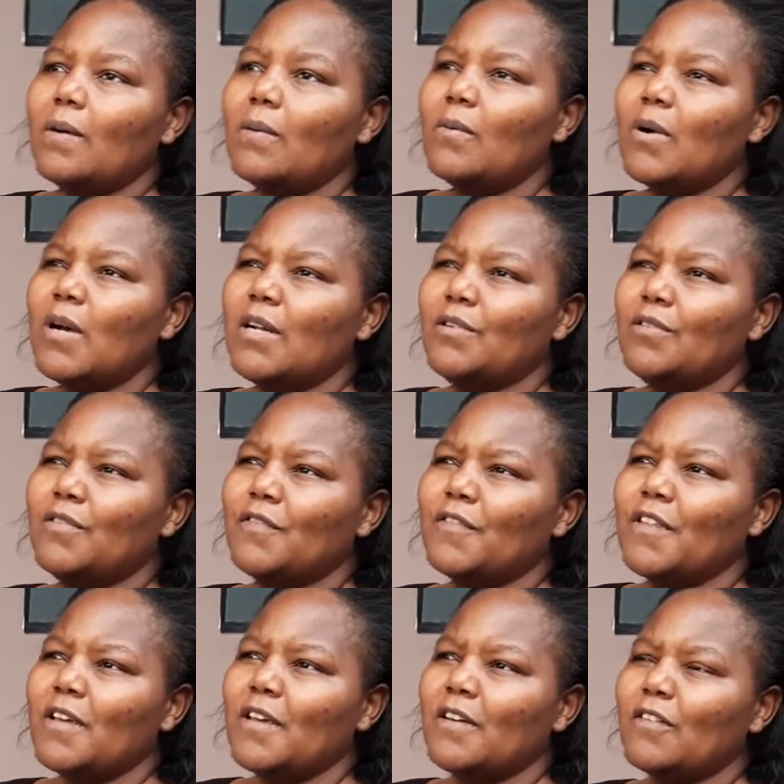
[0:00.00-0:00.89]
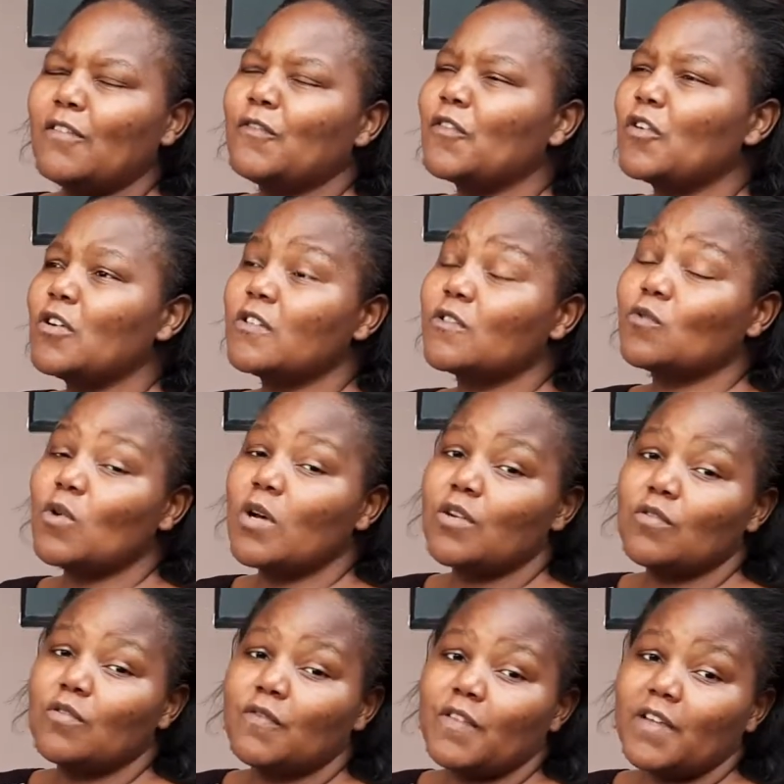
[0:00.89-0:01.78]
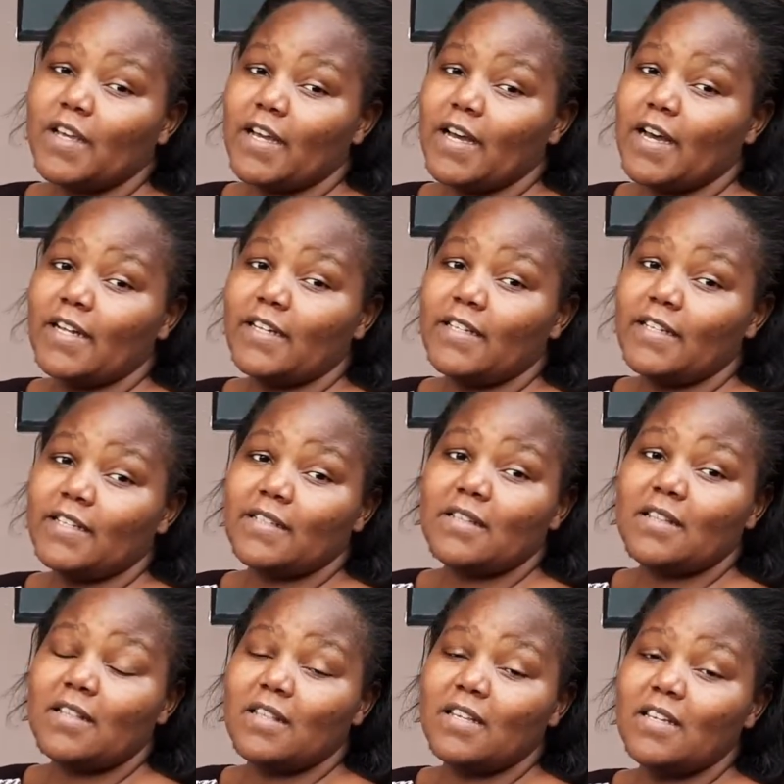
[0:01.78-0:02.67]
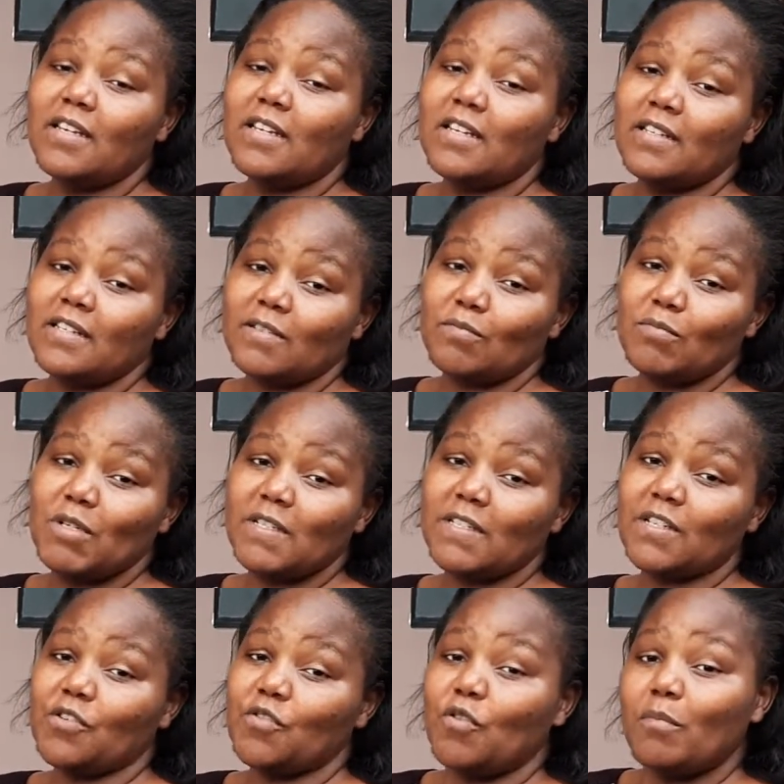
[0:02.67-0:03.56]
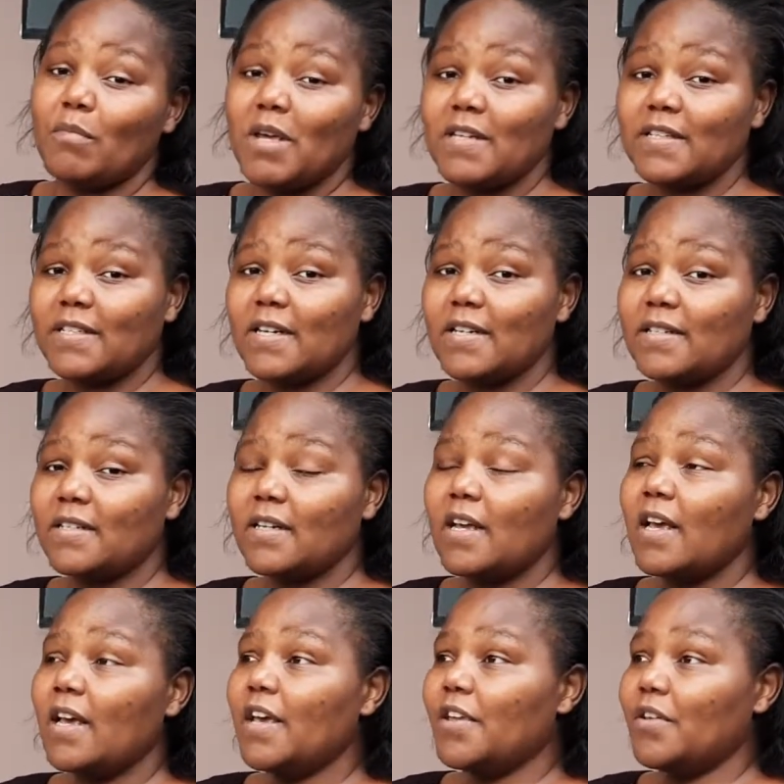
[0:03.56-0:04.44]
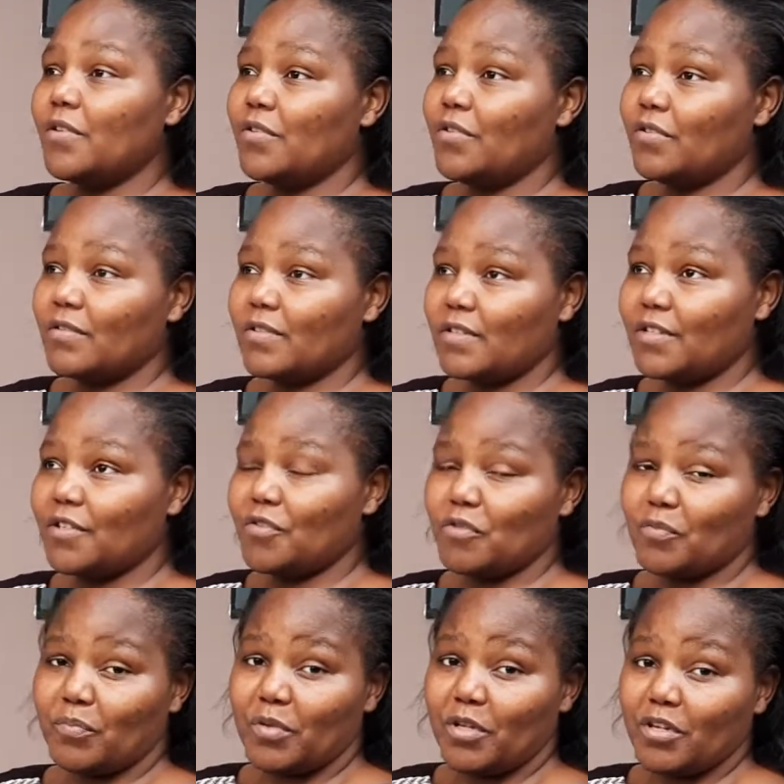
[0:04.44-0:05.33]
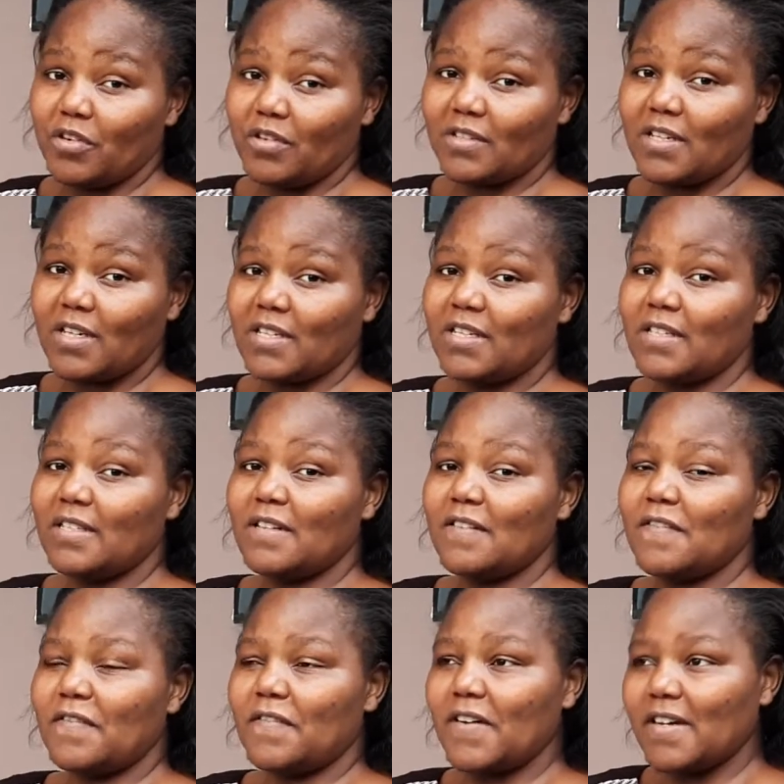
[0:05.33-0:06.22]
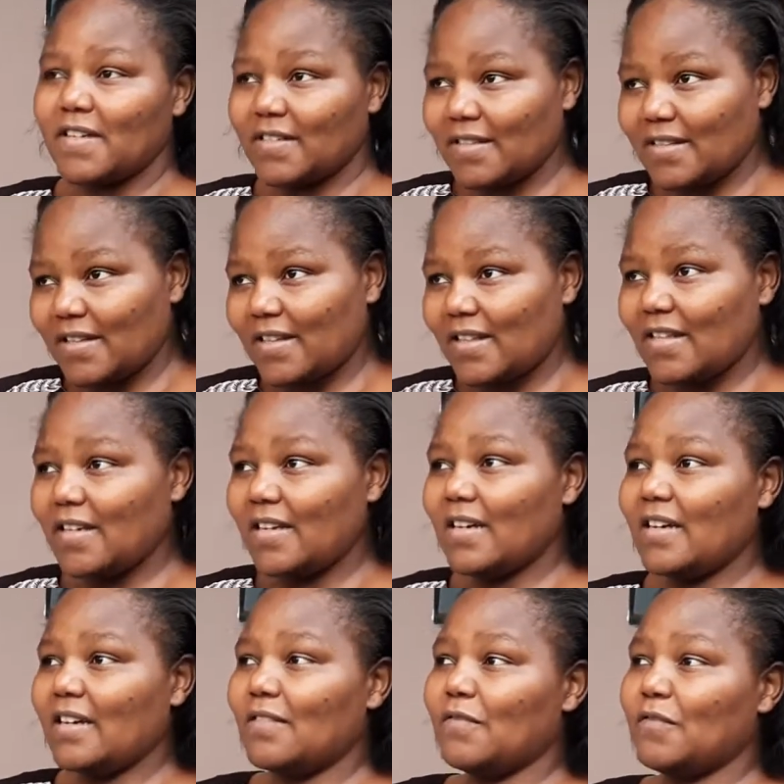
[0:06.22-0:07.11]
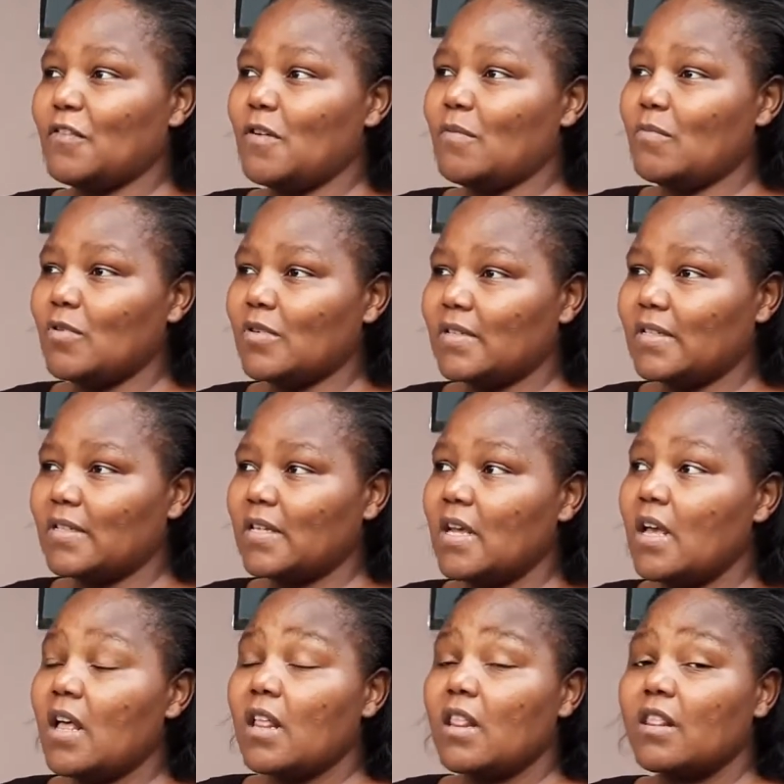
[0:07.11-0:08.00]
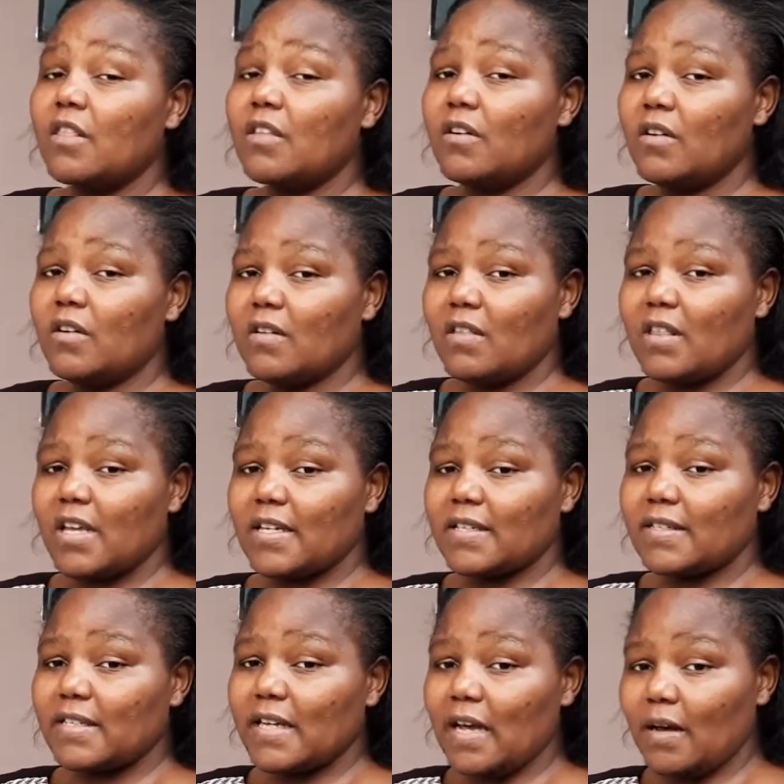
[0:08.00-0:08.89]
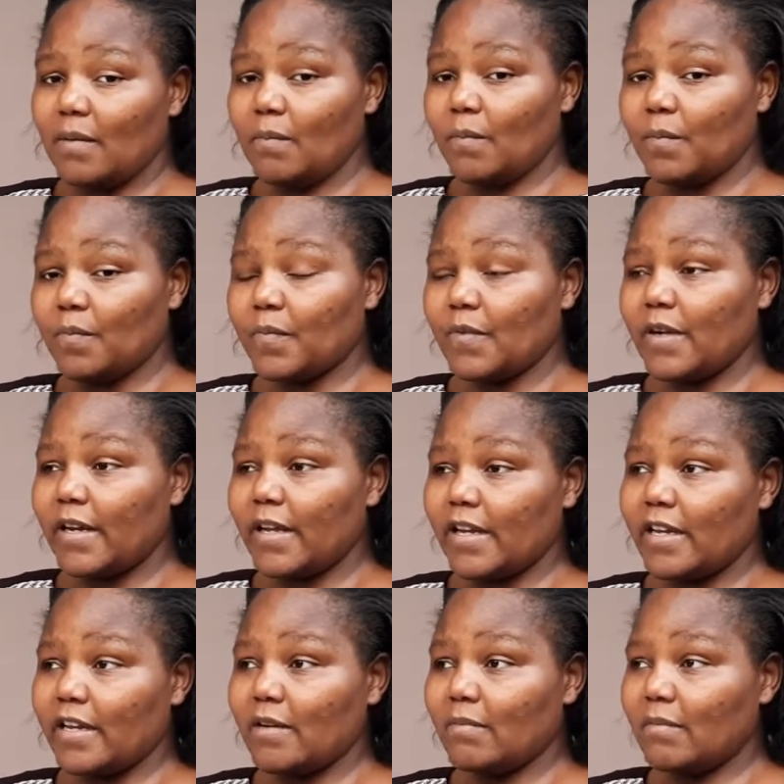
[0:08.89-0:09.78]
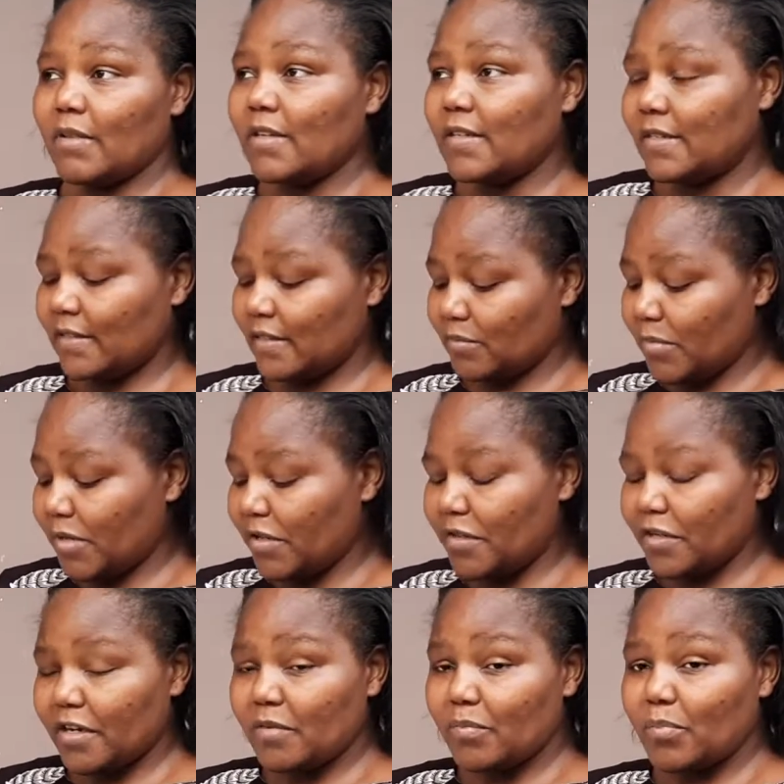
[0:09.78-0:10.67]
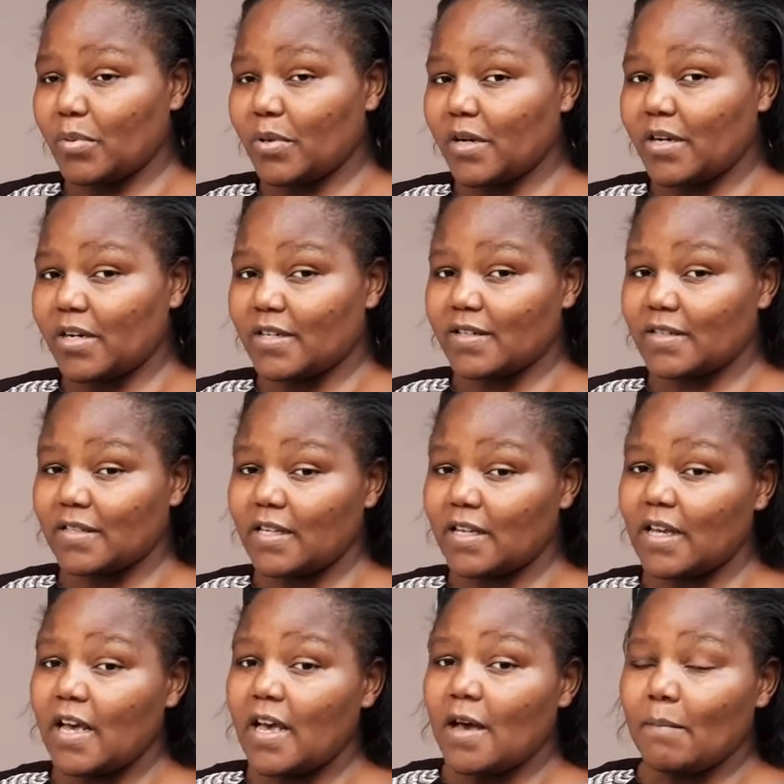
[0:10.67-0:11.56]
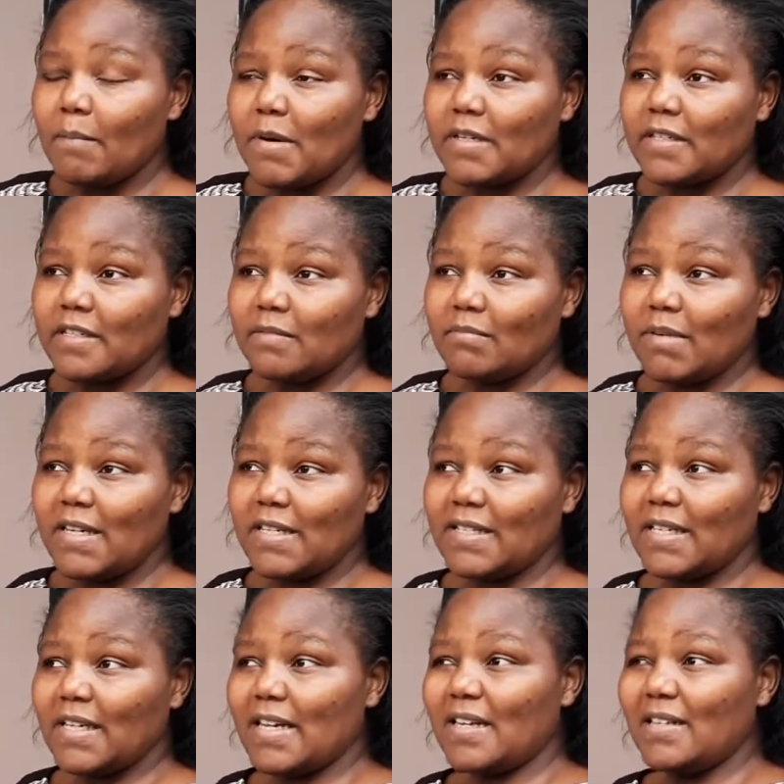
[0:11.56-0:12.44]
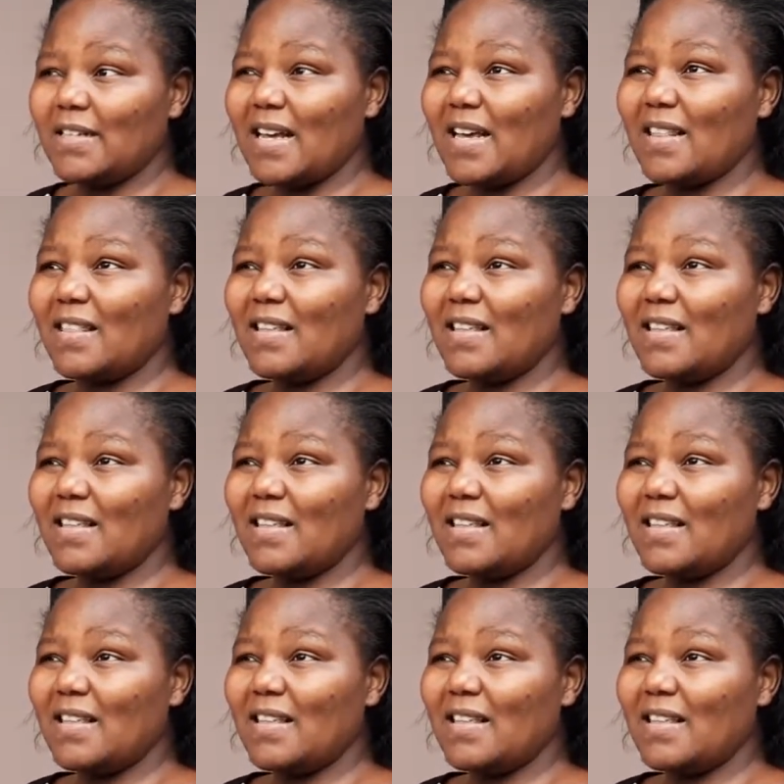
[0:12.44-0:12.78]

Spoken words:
one of the earliest thing is missing your menses. You don't see your periods. That is the first thing and foremost. Though there are some, like in, this is my third pregnancy, but in my second